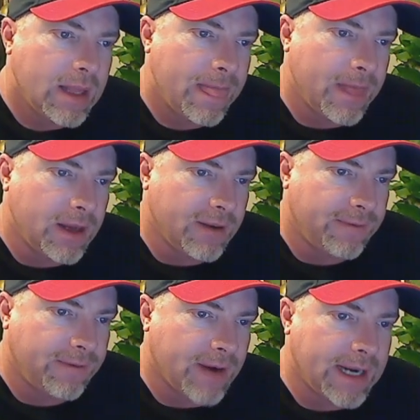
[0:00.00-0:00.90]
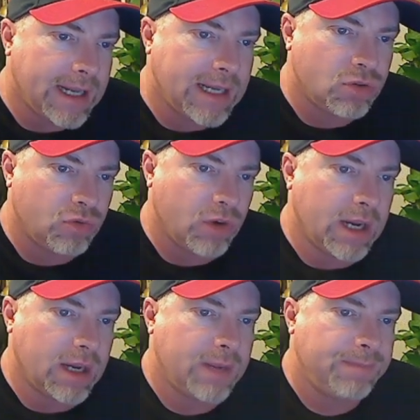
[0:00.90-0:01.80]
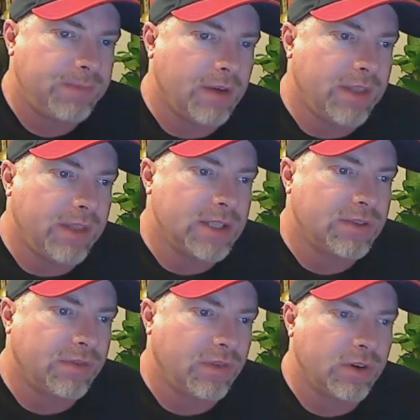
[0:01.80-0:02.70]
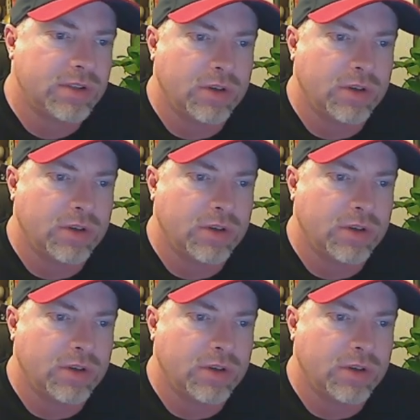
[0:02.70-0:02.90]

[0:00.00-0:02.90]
the defining drink of these first